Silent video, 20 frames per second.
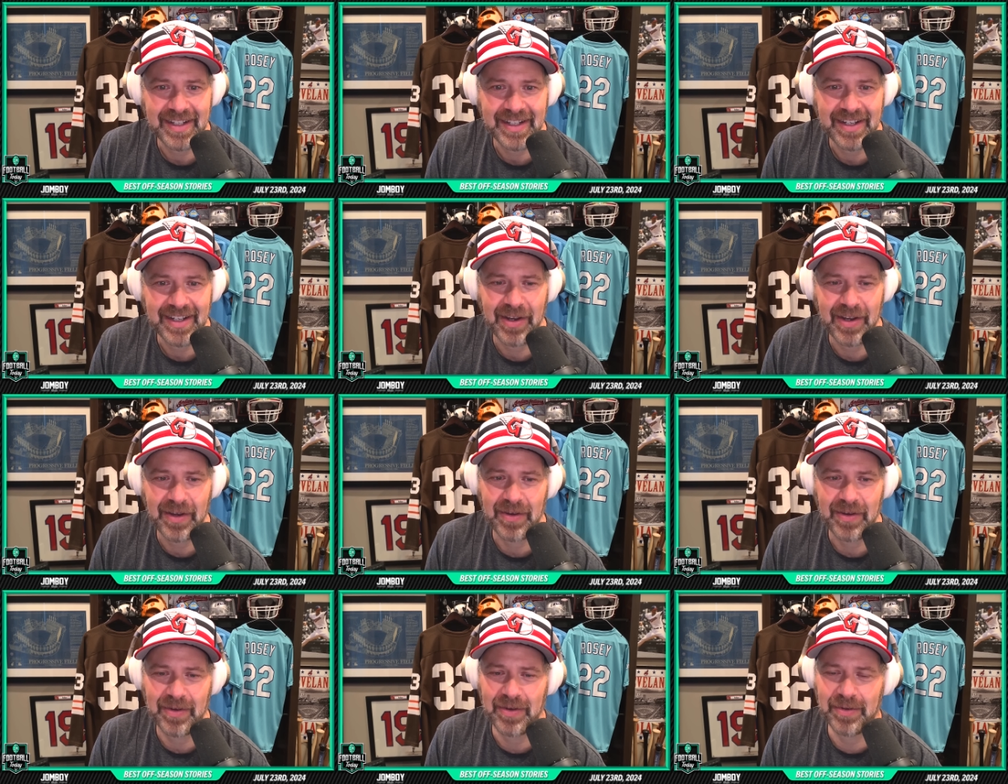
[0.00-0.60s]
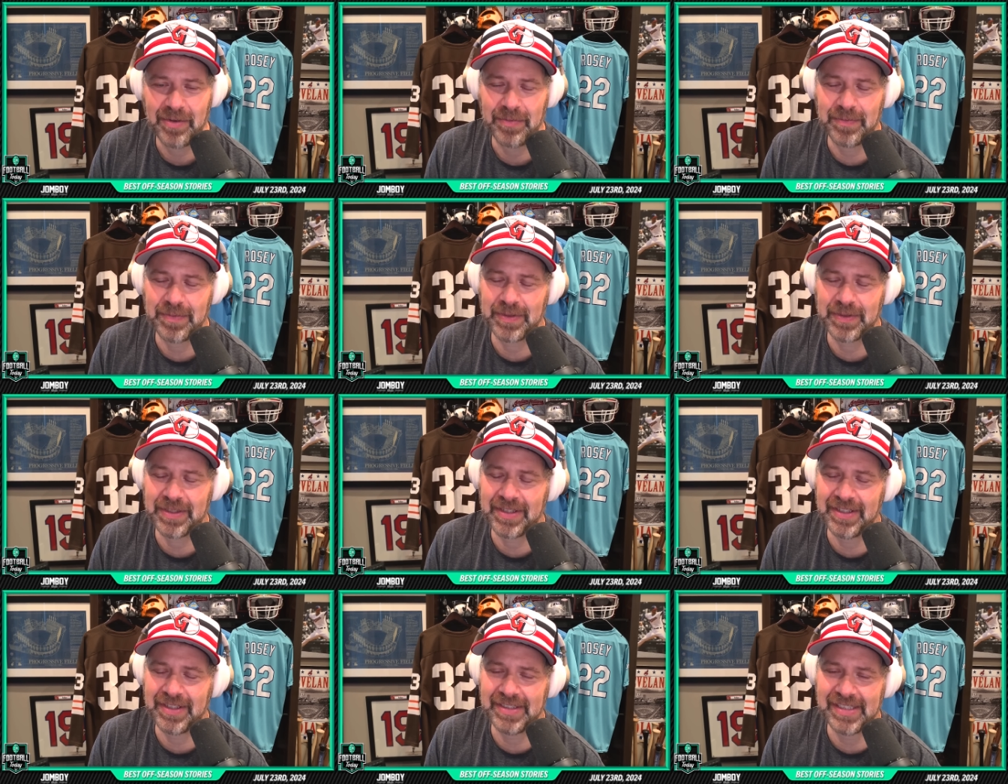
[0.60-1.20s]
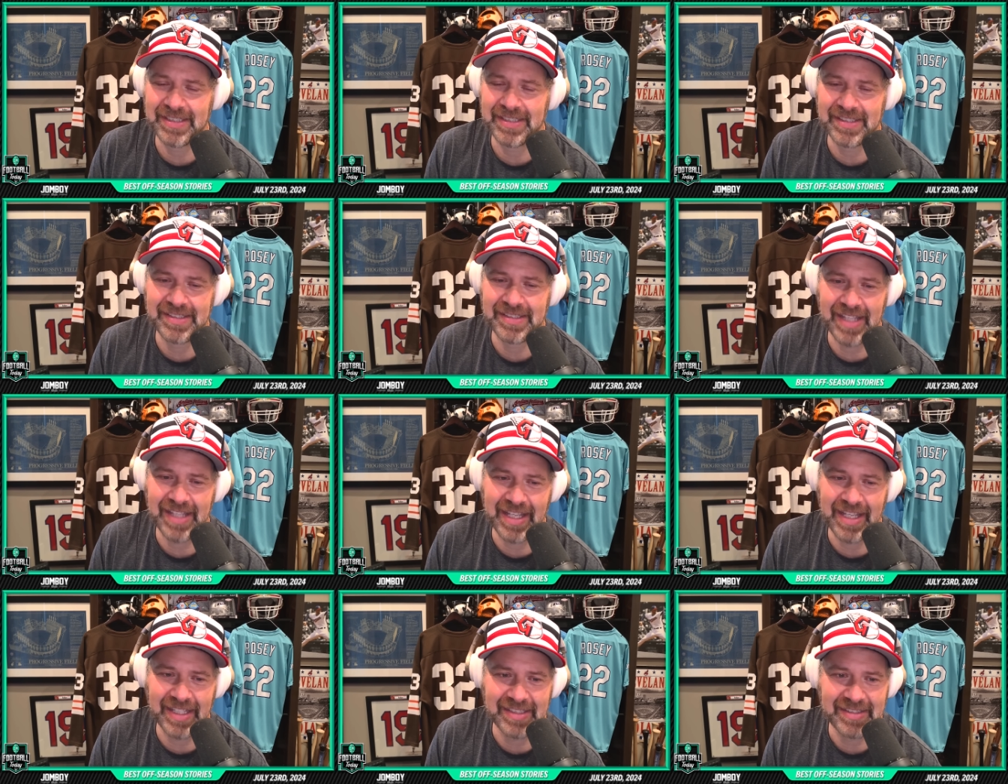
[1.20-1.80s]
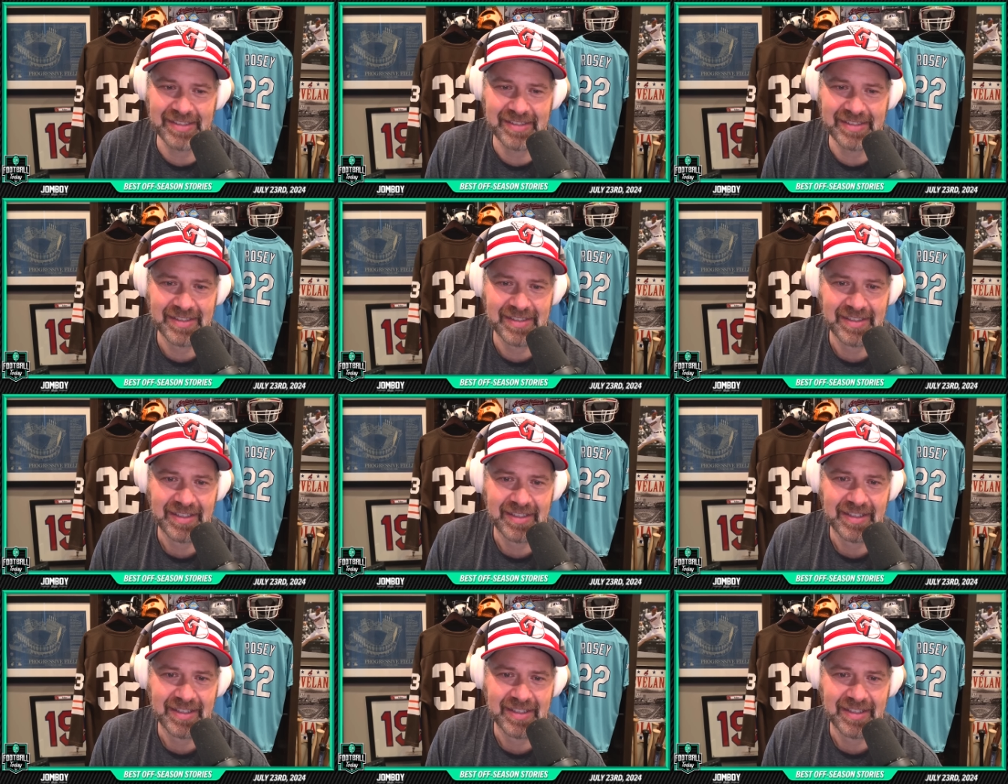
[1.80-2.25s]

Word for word: it's a whole becomes a whole thing.